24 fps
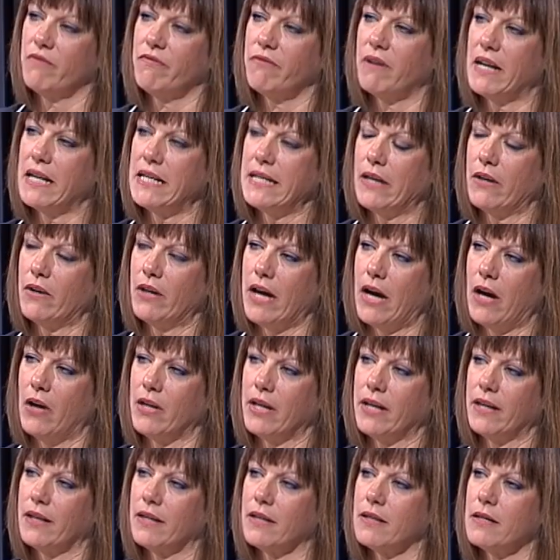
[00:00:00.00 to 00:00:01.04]
find out how to
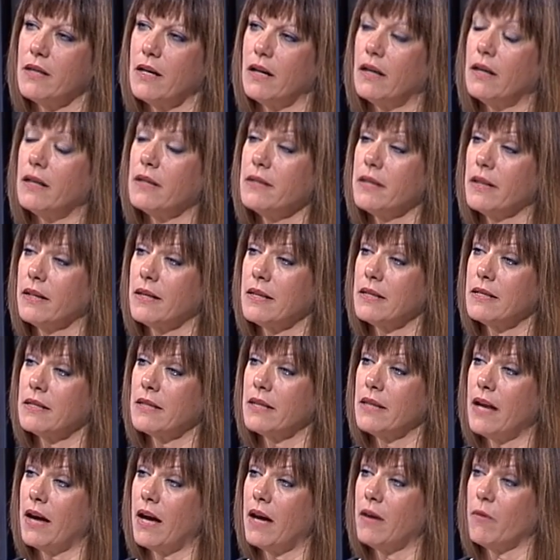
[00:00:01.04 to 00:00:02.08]
get uh, tickets to
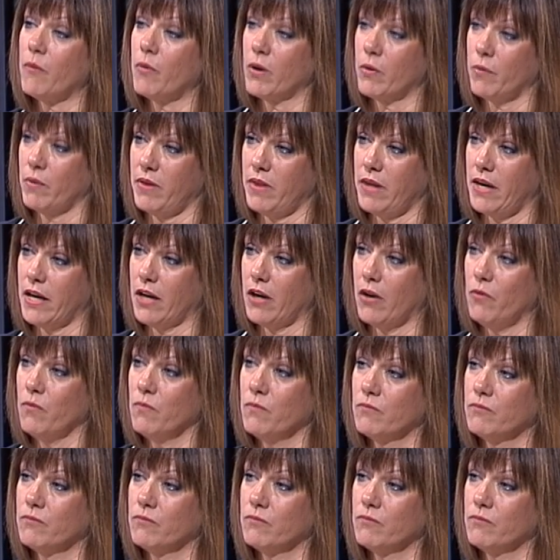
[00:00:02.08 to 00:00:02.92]
that, where would they go?